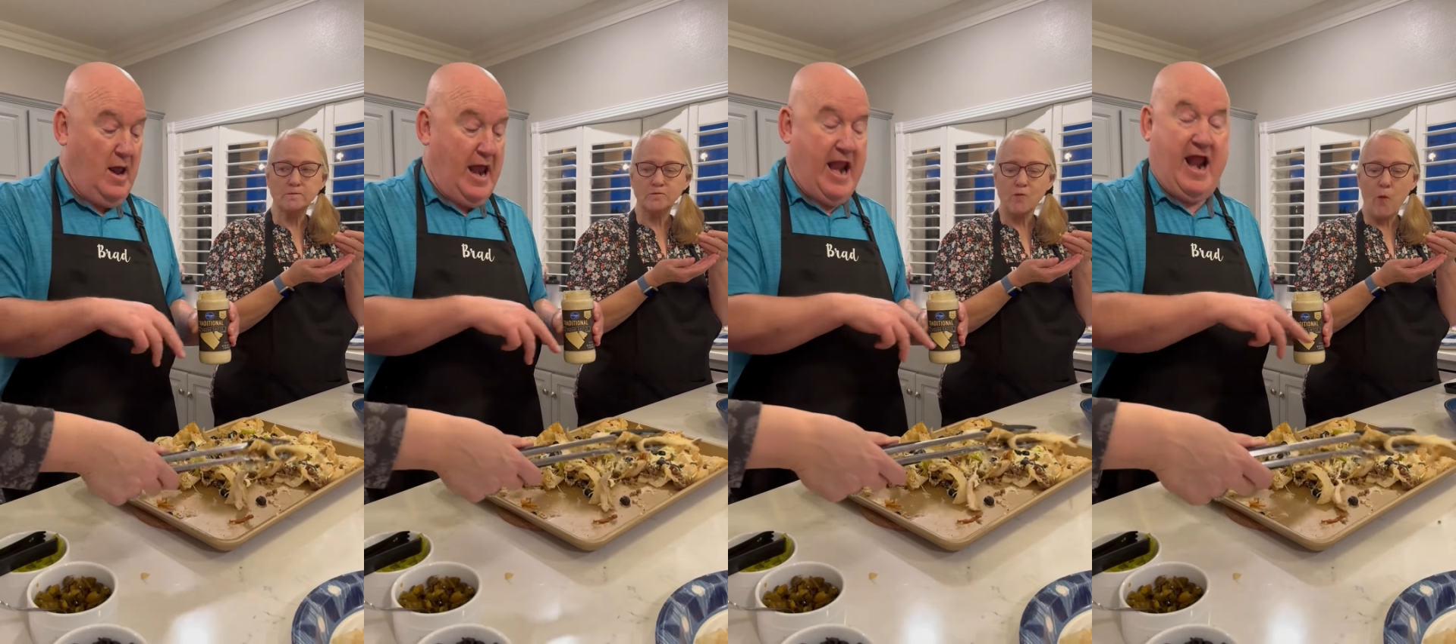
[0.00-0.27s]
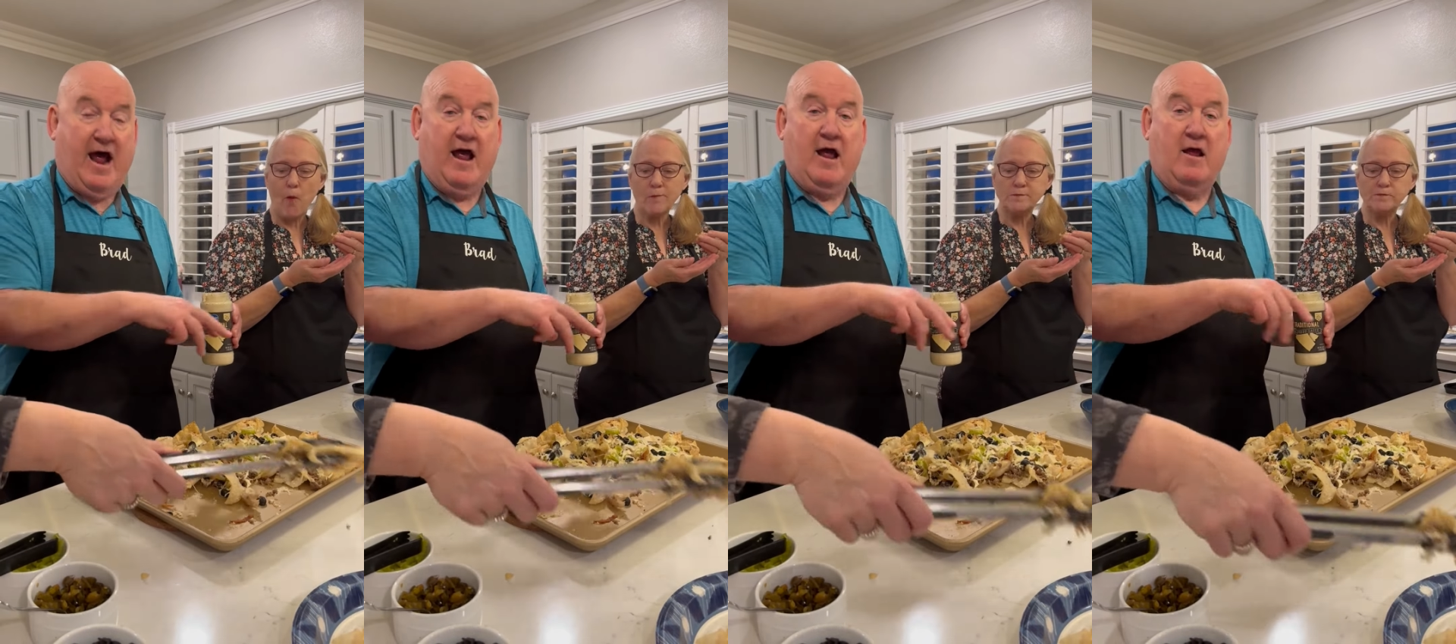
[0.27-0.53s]

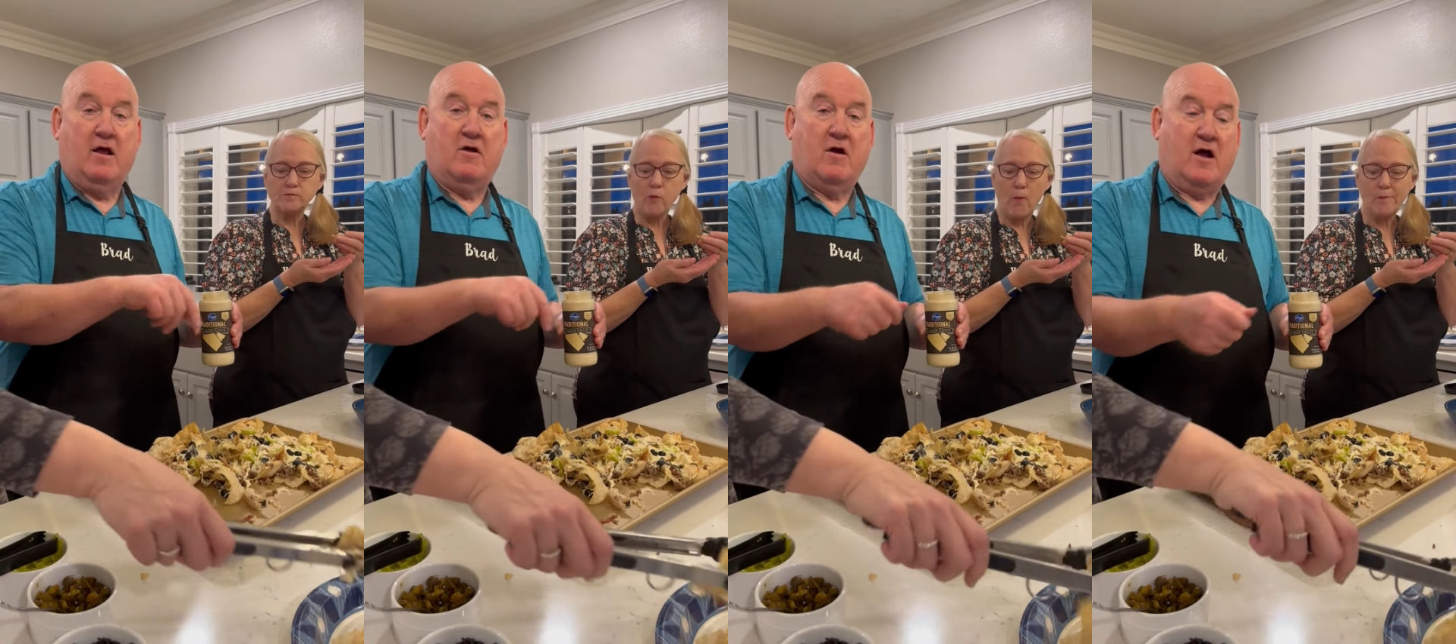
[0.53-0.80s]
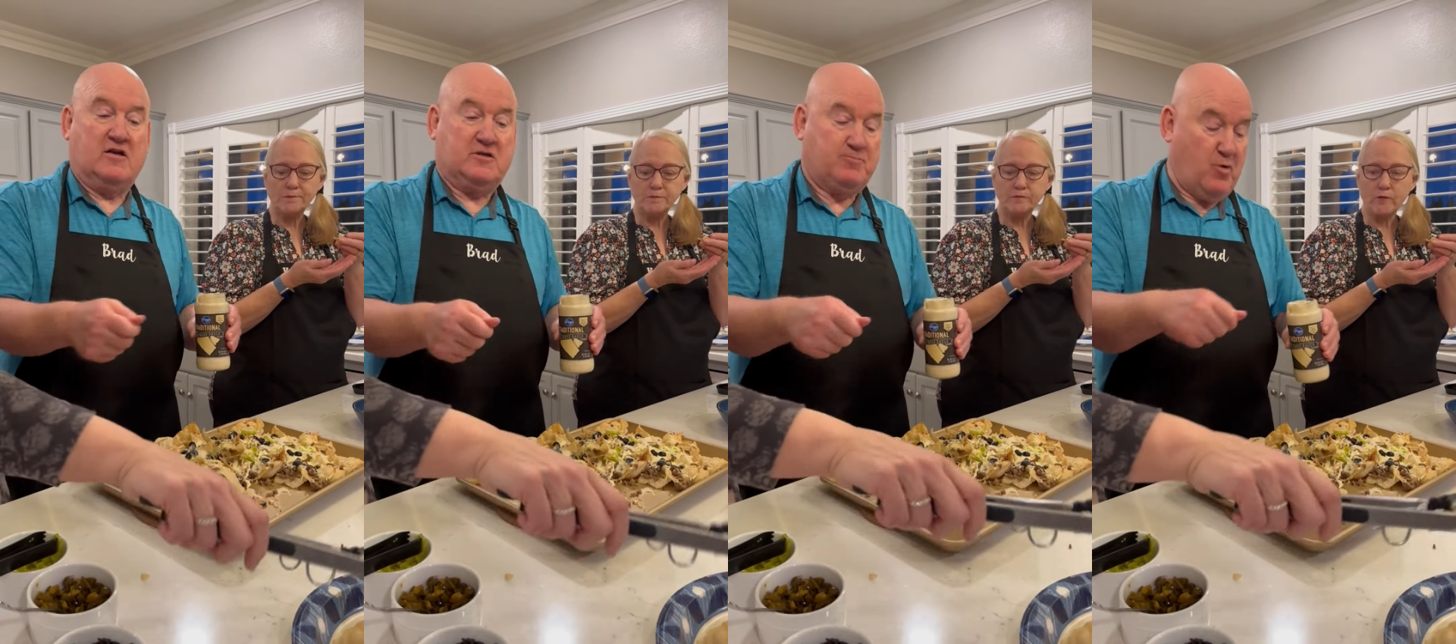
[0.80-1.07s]
and
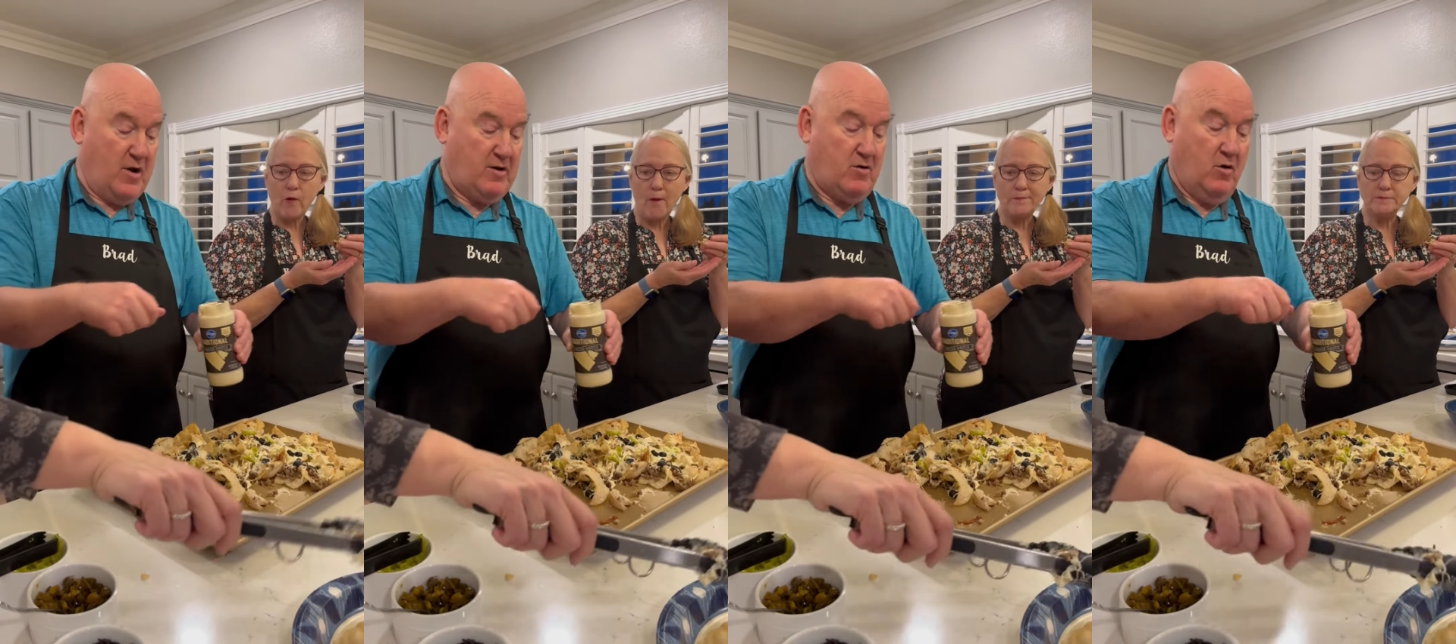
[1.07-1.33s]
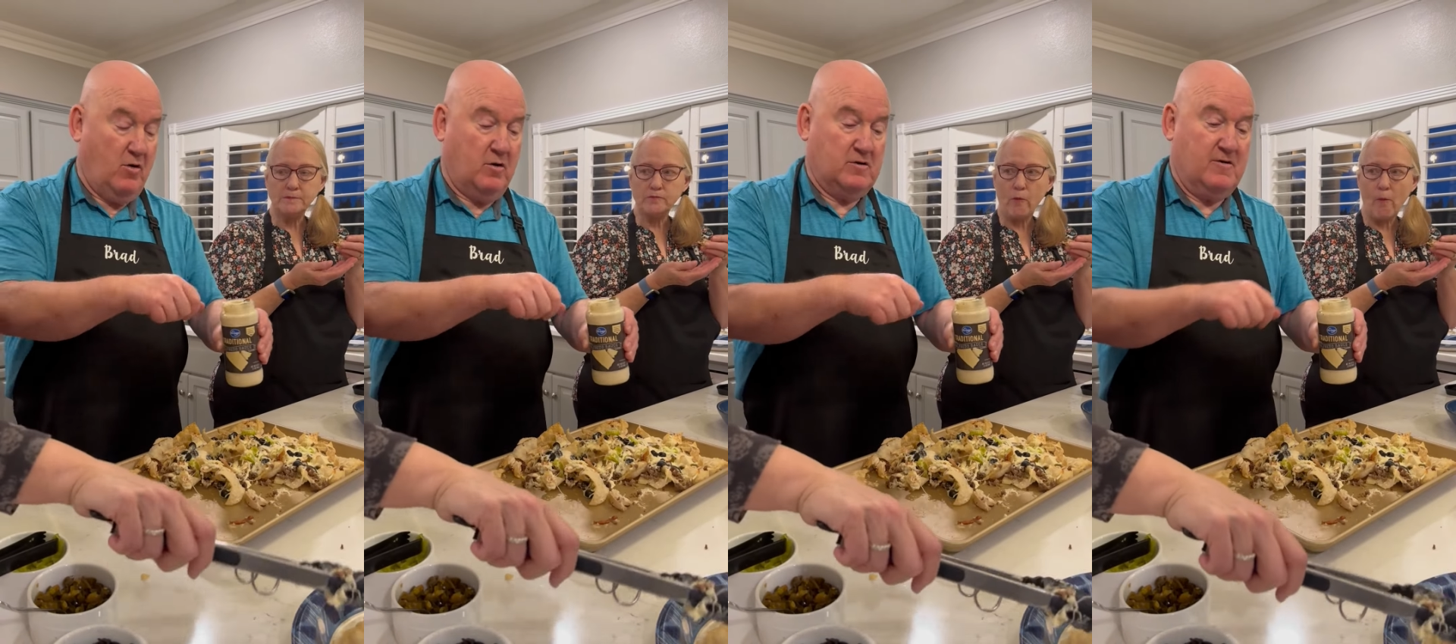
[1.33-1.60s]
I
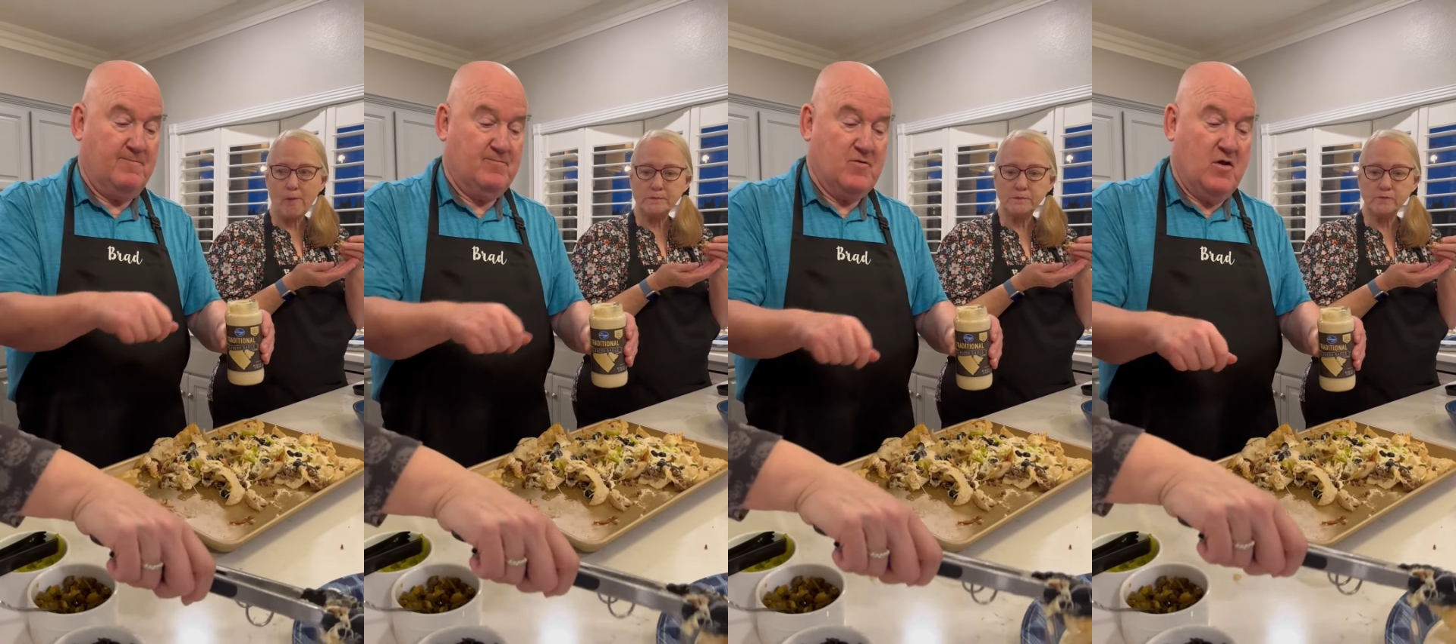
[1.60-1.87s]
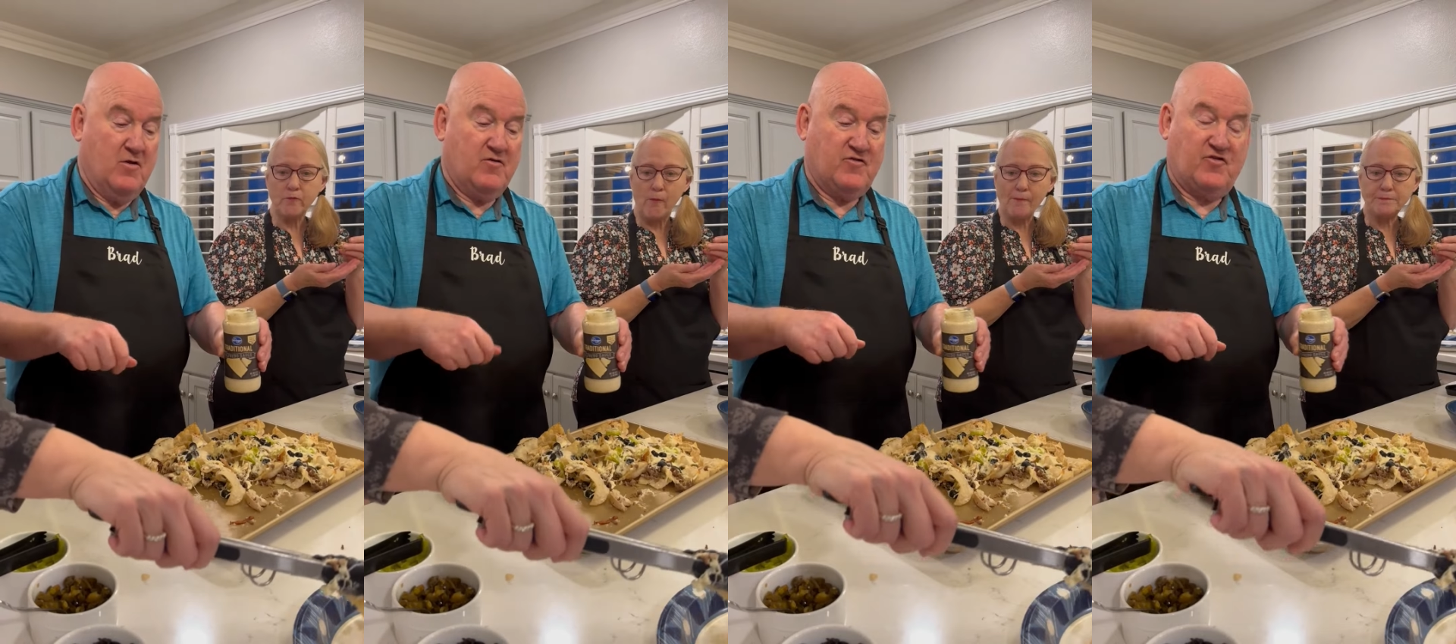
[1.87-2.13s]
sprinkled
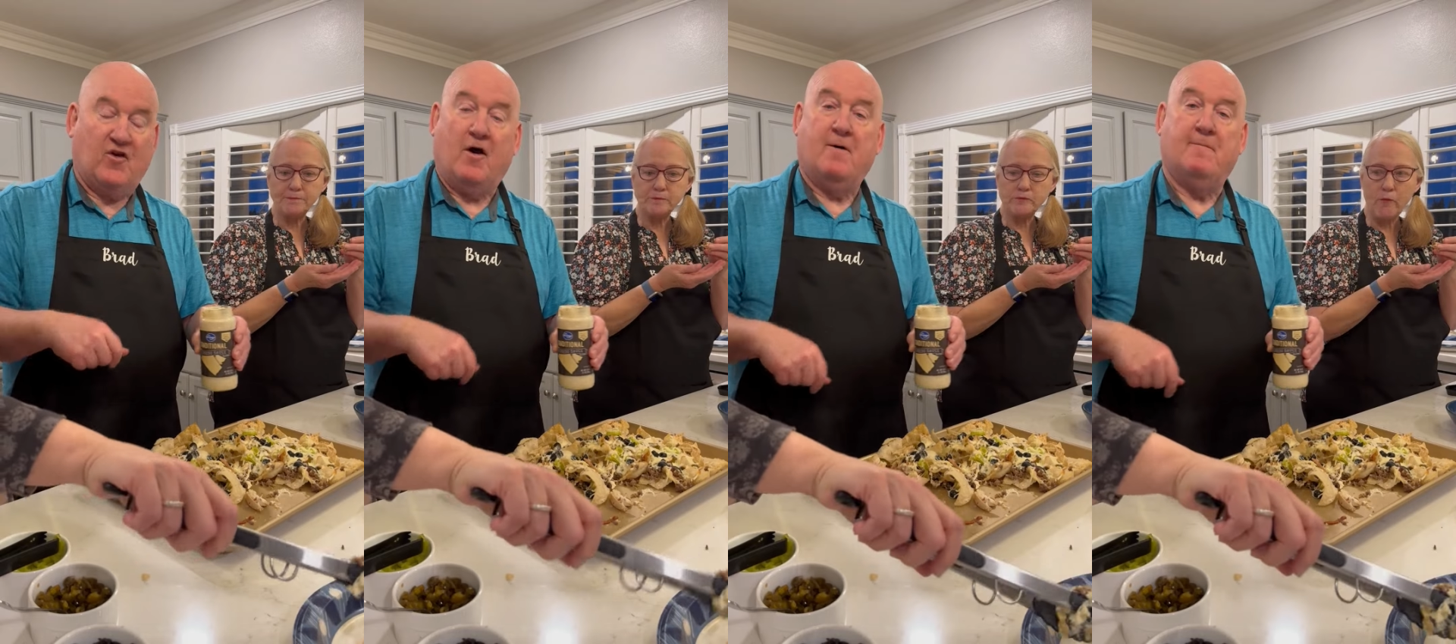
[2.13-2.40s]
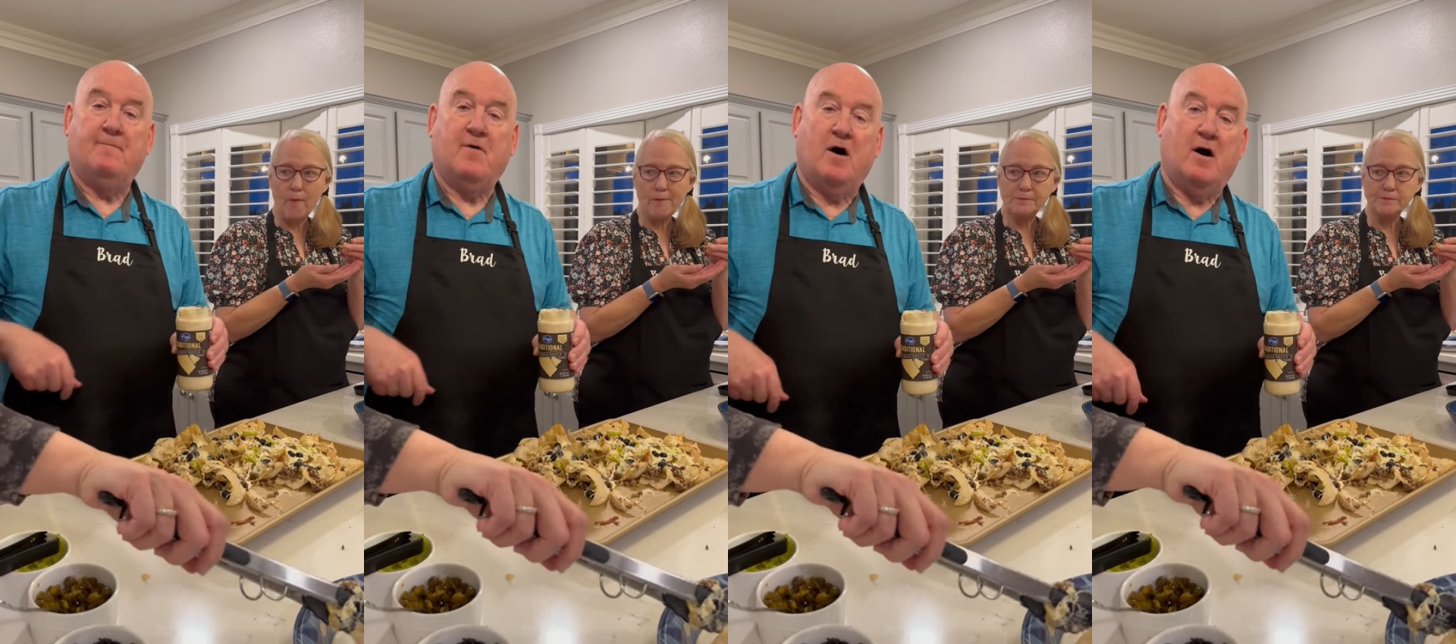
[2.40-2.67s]

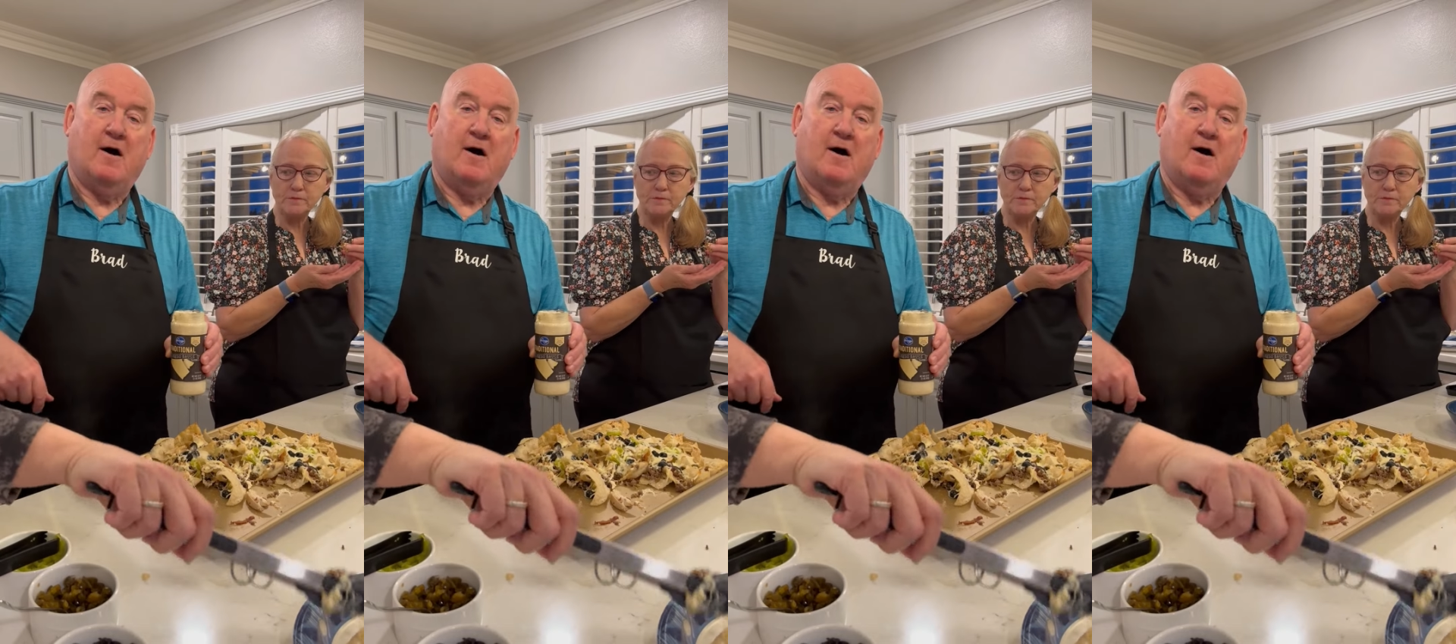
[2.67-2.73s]
some